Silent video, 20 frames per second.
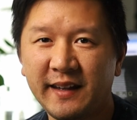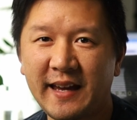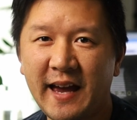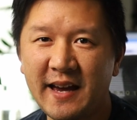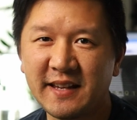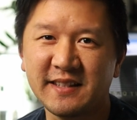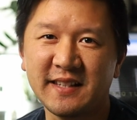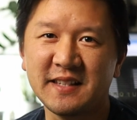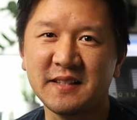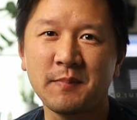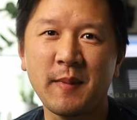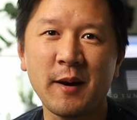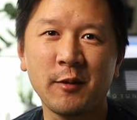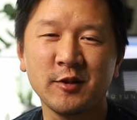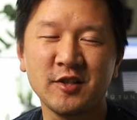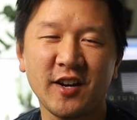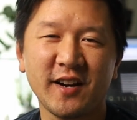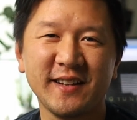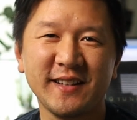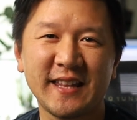Hey guys, it's my
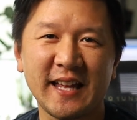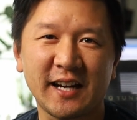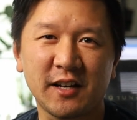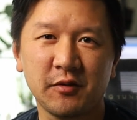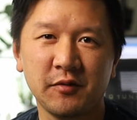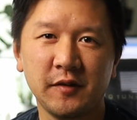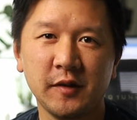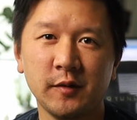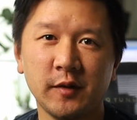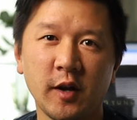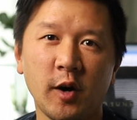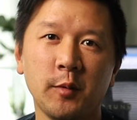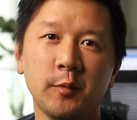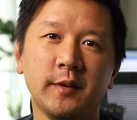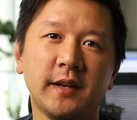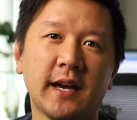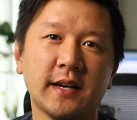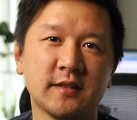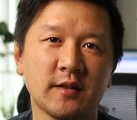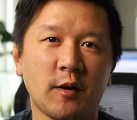old JohnyTechReview and I hope
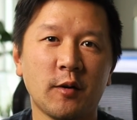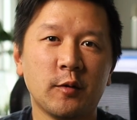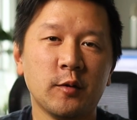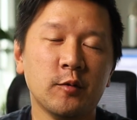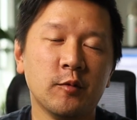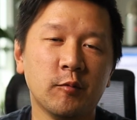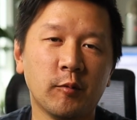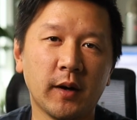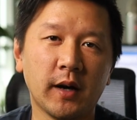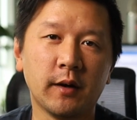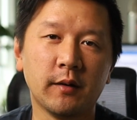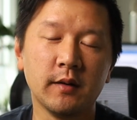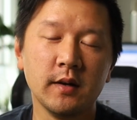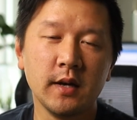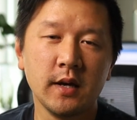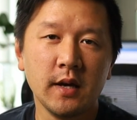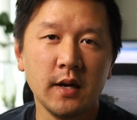you guys are all doing well.